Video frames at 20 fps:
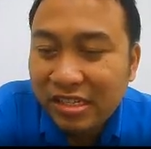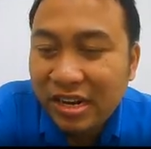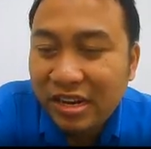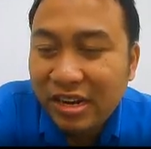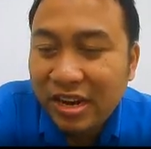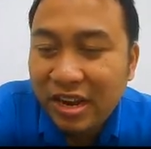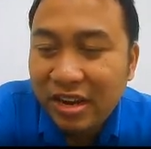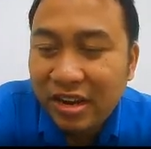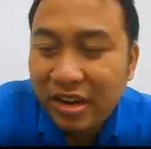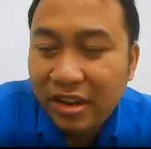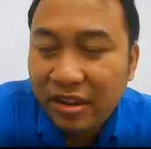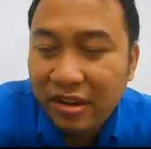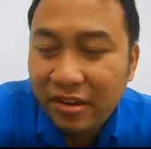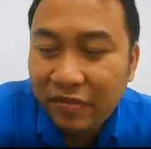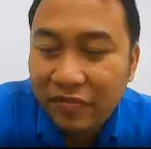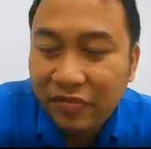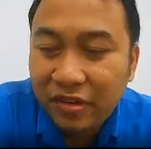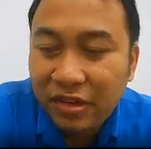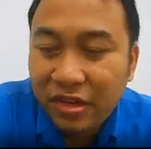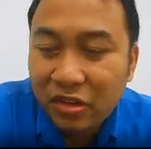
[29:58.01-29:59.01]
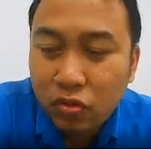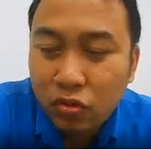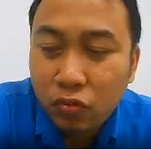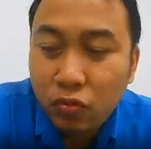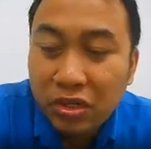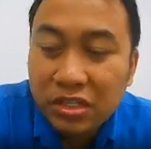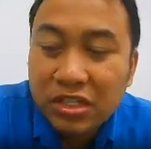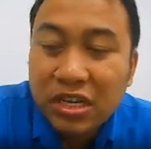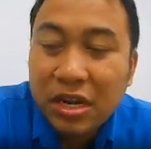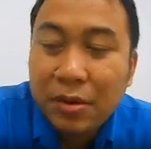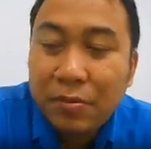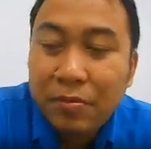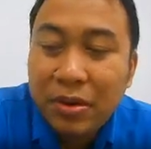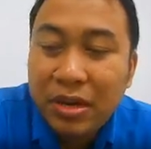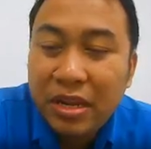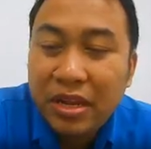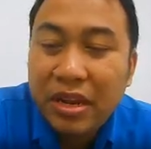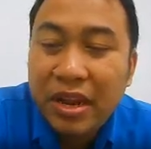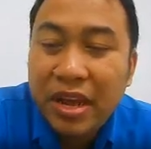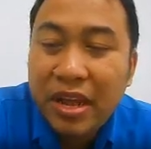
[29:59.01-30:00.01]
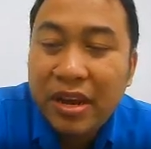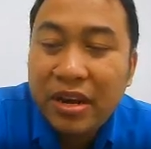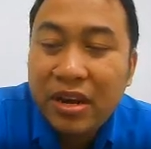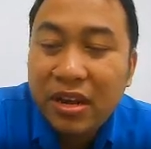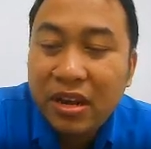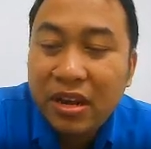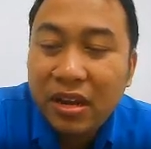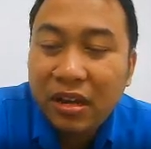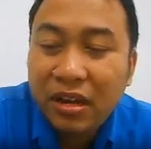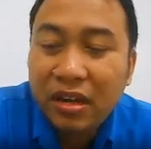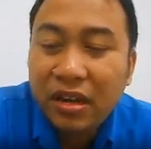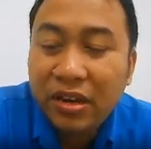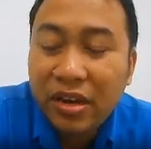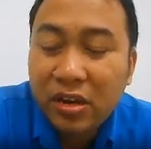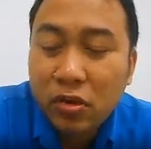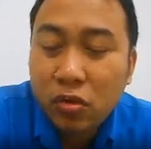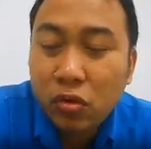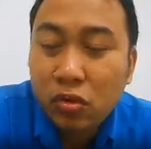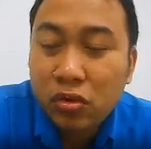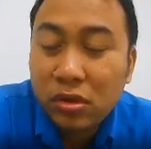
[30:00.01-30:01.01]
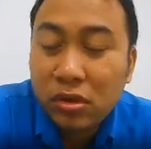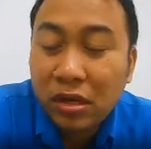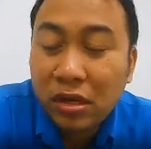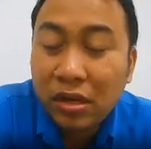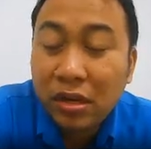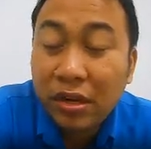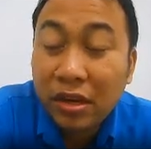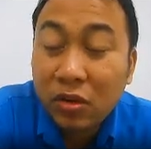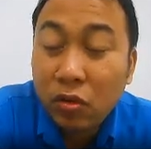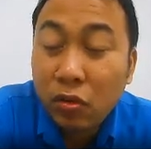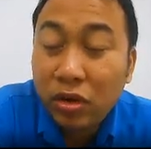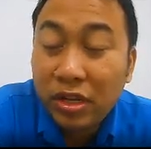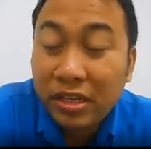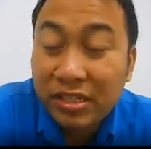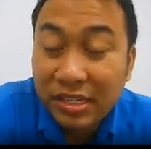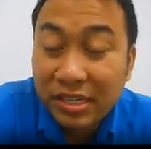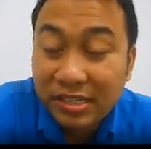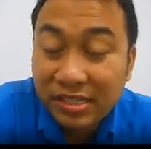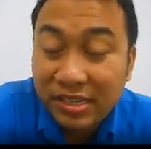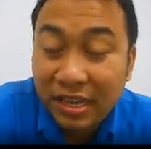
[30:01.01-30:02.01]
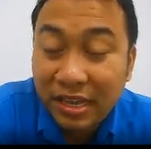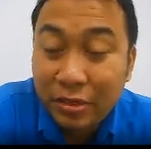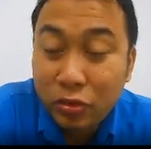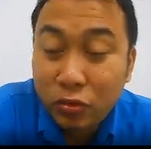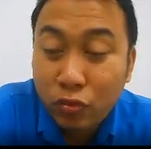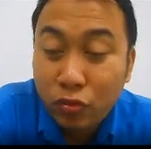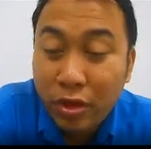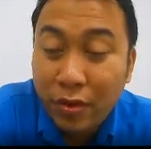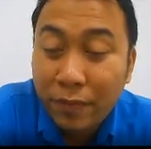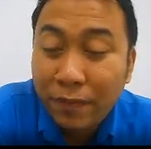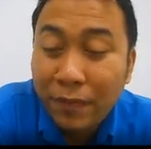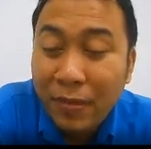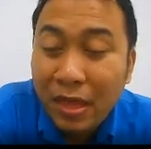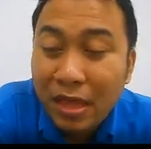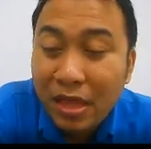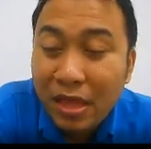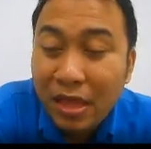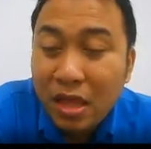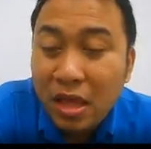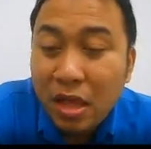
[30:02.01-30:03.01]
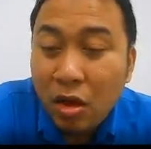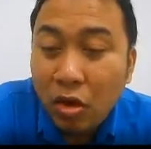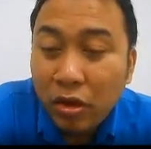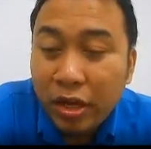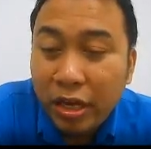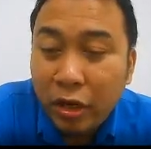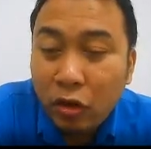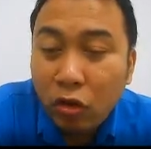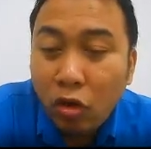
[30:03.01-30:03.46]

and then they're referring to which company that the code is assigned to. Okay,